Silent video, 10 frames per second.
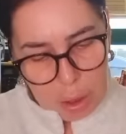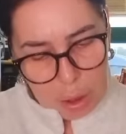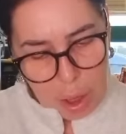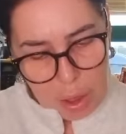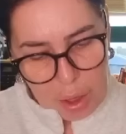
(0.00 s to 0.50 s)

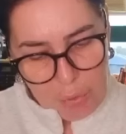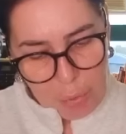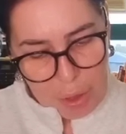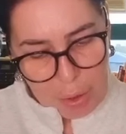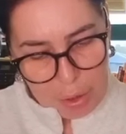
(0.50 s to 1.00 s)
Can't live
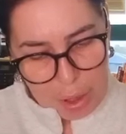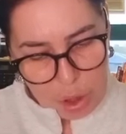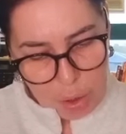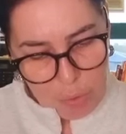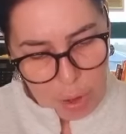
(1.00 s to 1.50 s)
without
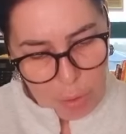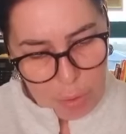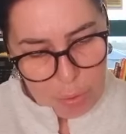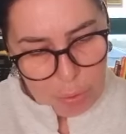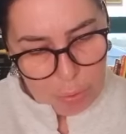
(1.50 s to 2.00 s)
kitchen
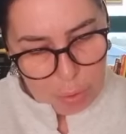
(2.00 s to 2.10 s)
roll.